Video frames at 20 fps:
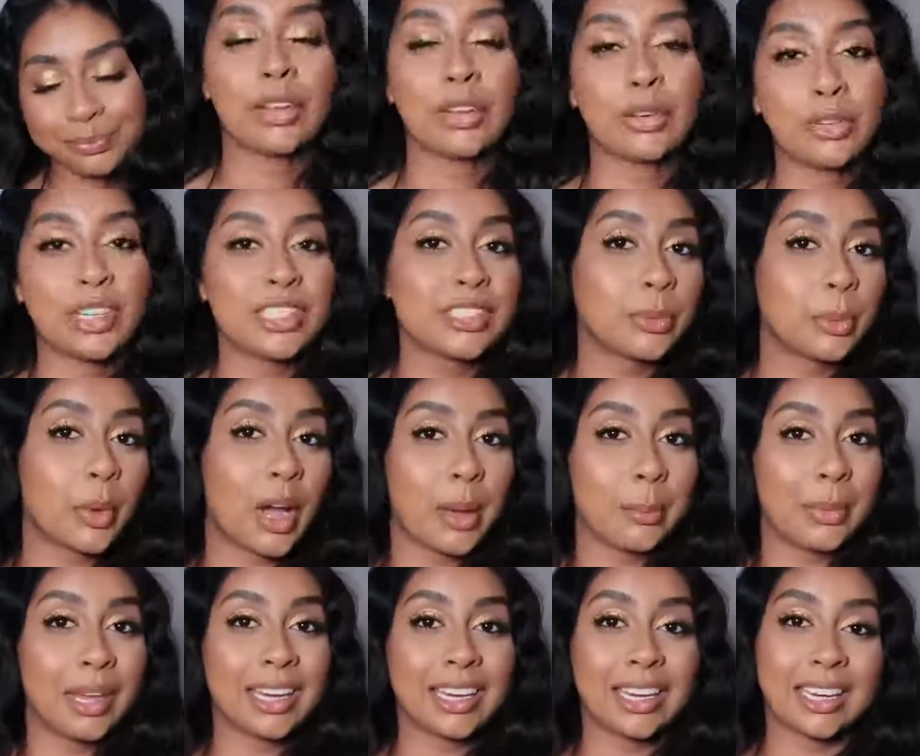Now the reason why
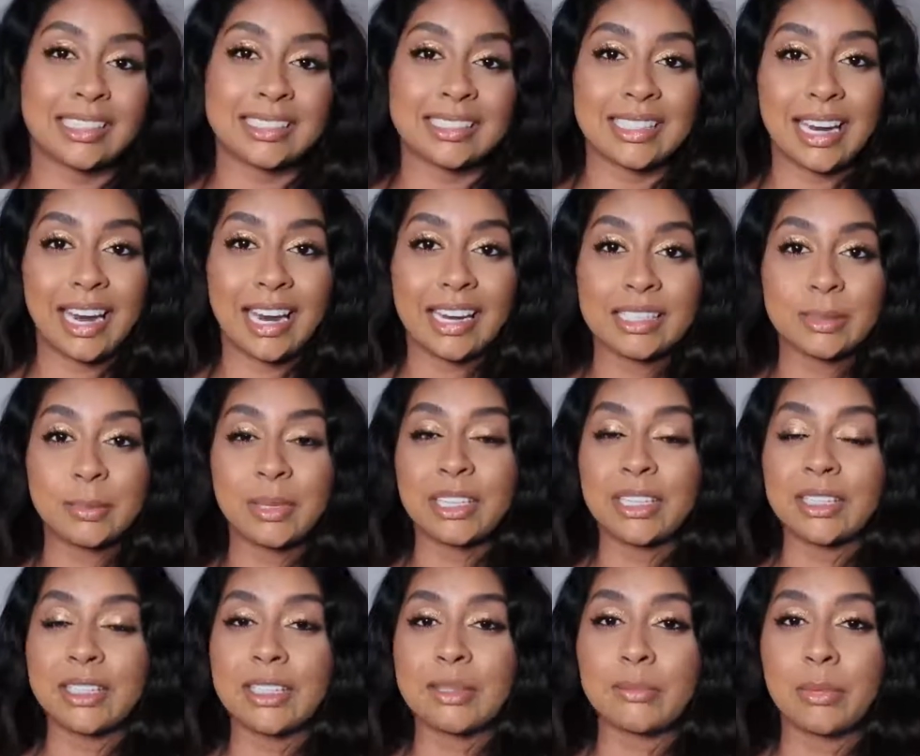I'm making it today is
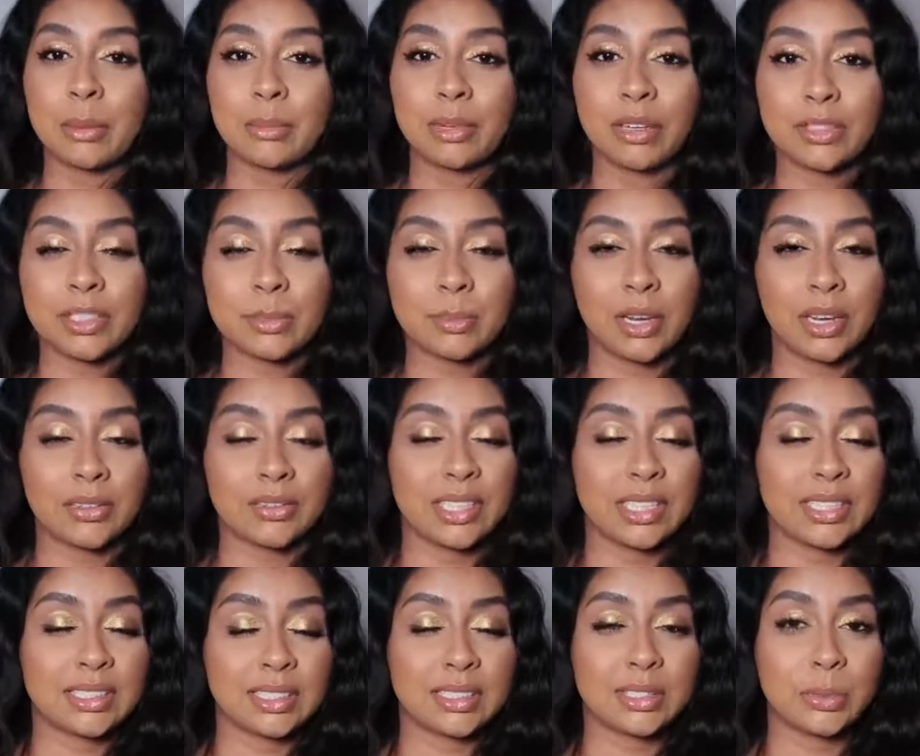because my brother's
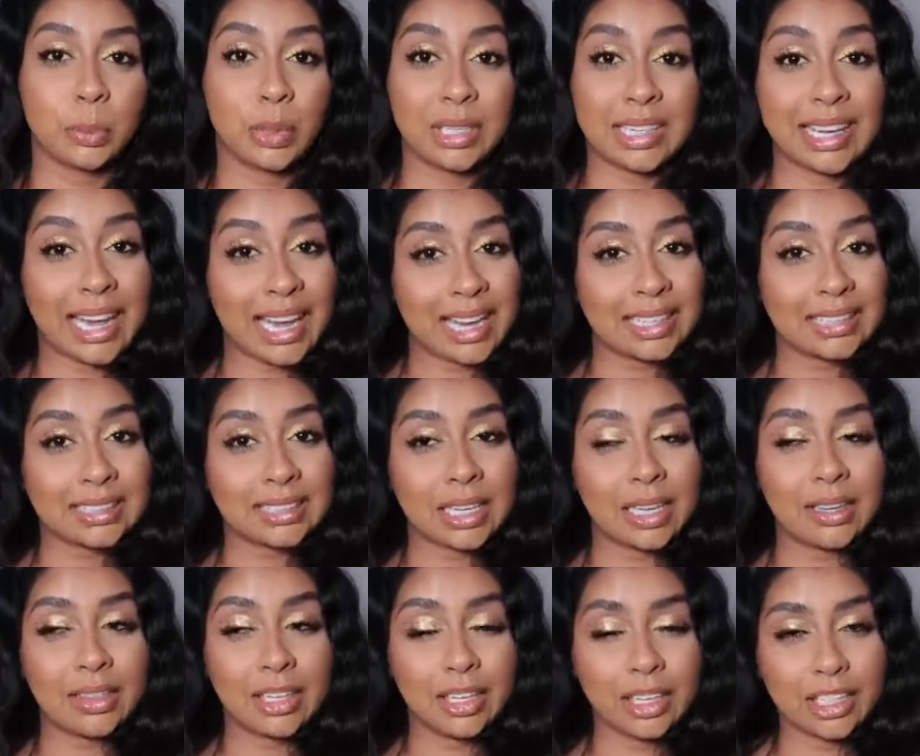birthday is this weekend,
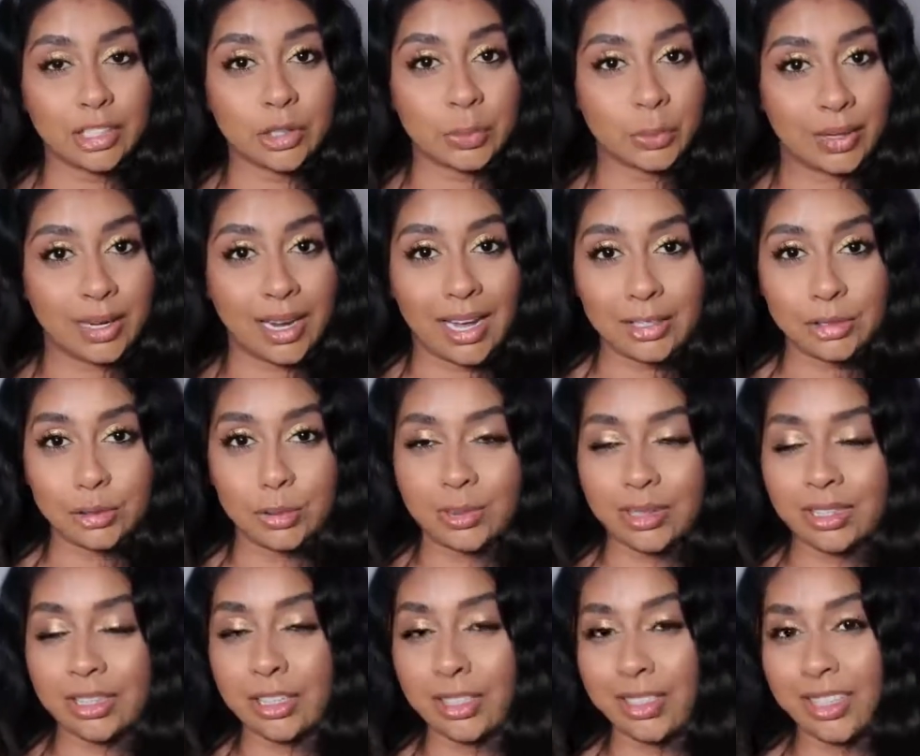the youngest one,
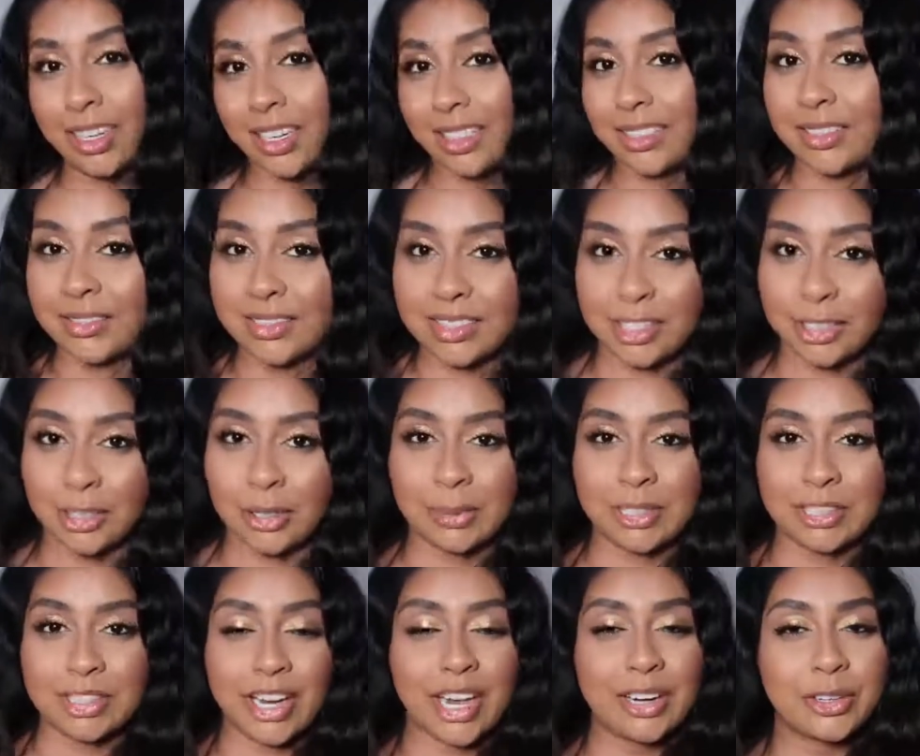Antoine, that you guys have seen on
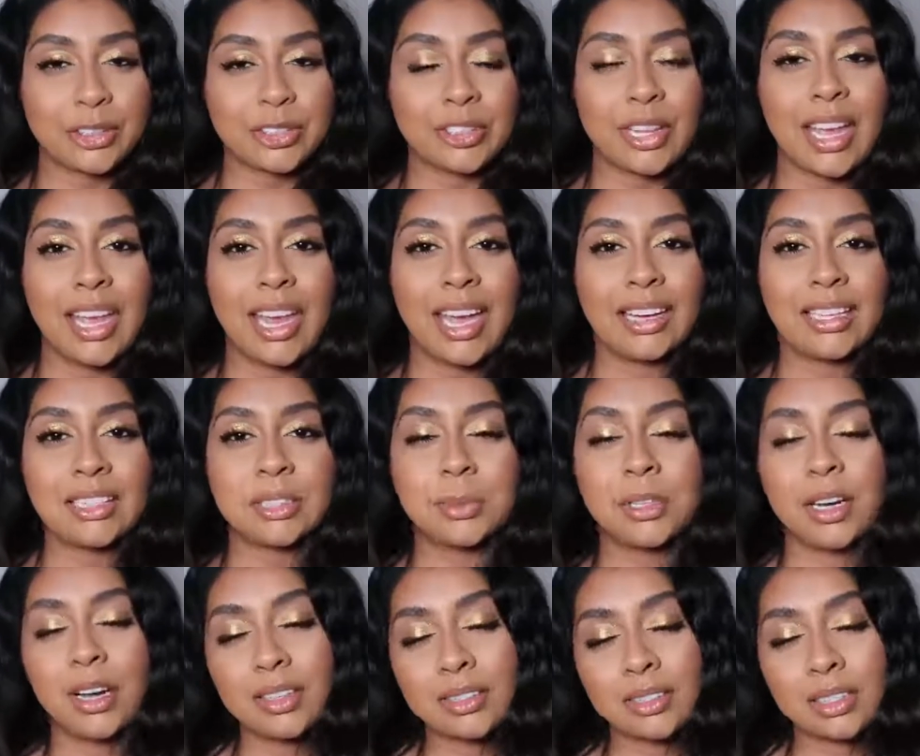my channel, and he's
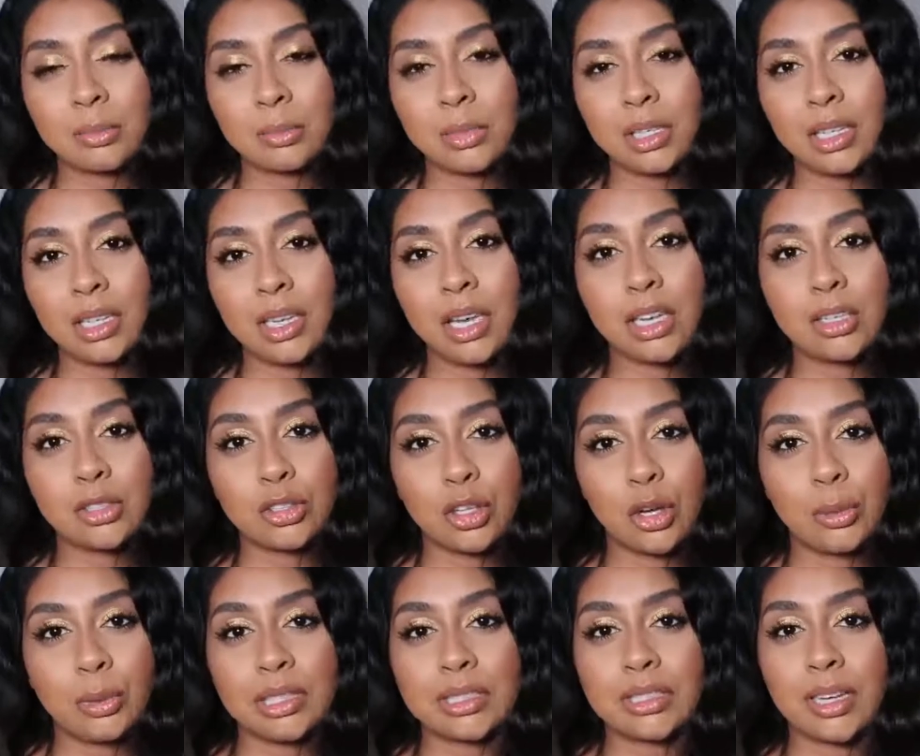been asking me
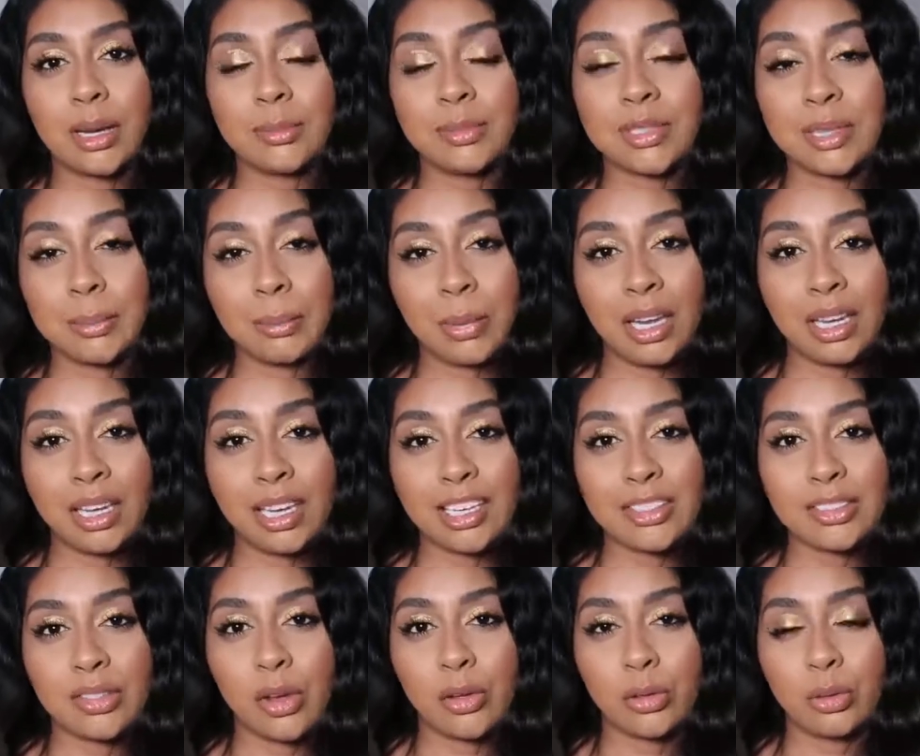so many times to make
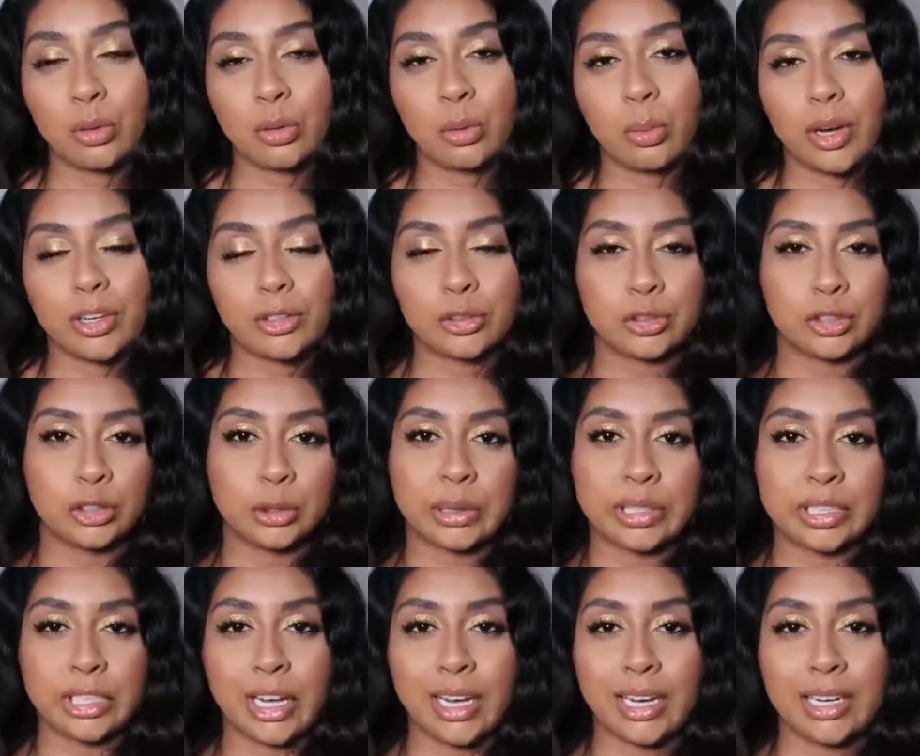it, so I thought why not do
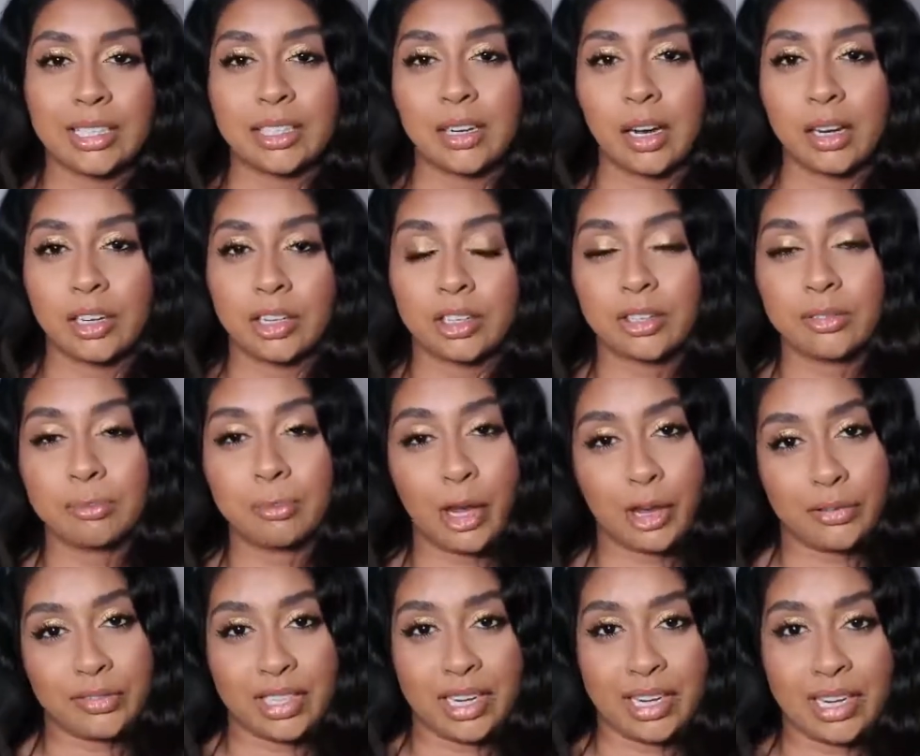an early kind of
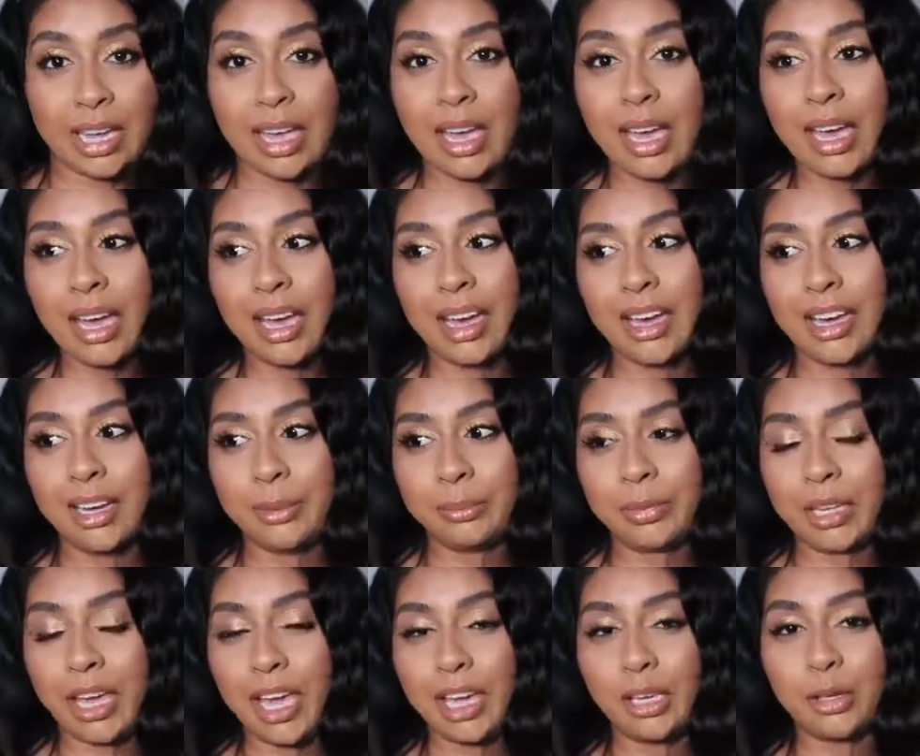birthday
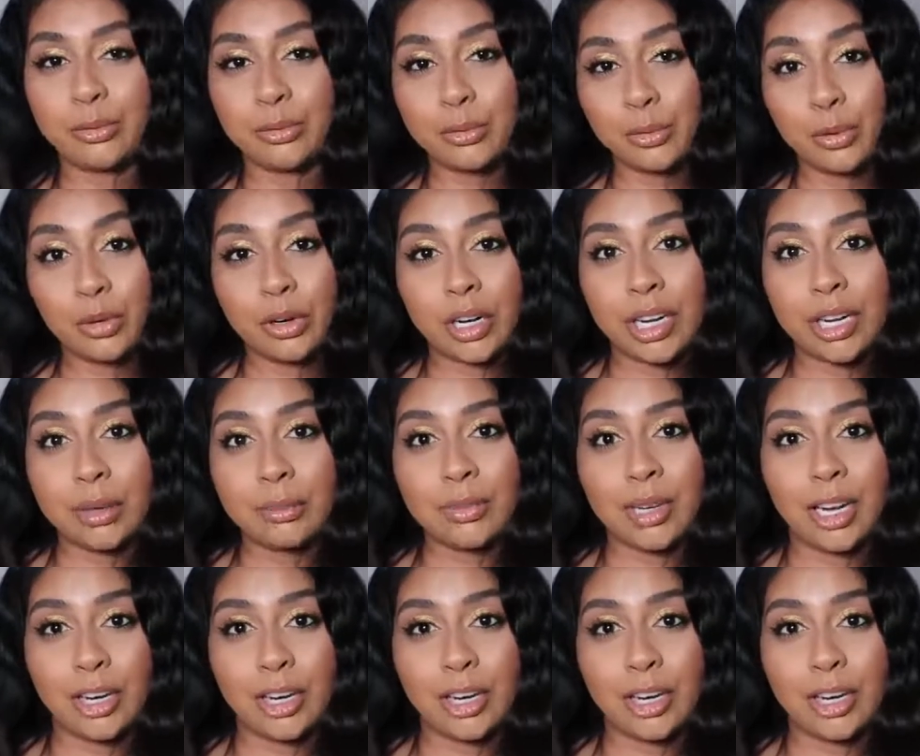cake for him.